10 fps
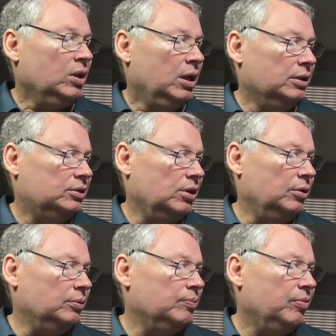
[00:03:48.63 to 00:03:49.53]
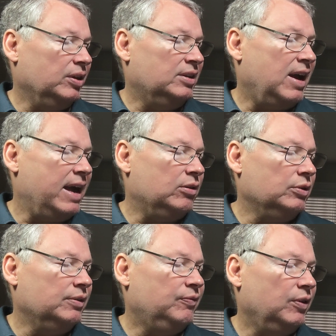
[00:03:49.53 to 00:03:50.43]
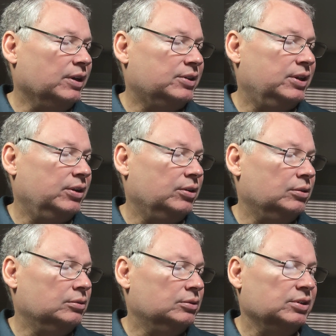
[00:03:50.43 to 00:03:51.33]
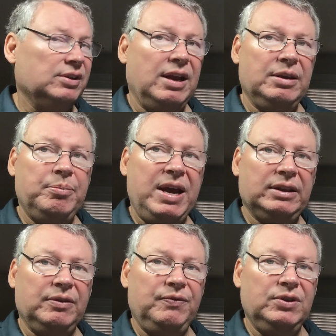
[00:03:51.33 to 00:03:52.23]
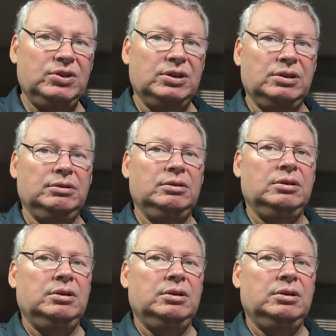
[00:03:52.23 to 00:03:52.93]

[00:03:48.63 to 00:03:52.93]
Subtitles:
And so the tidal influx here does not impact the fishing,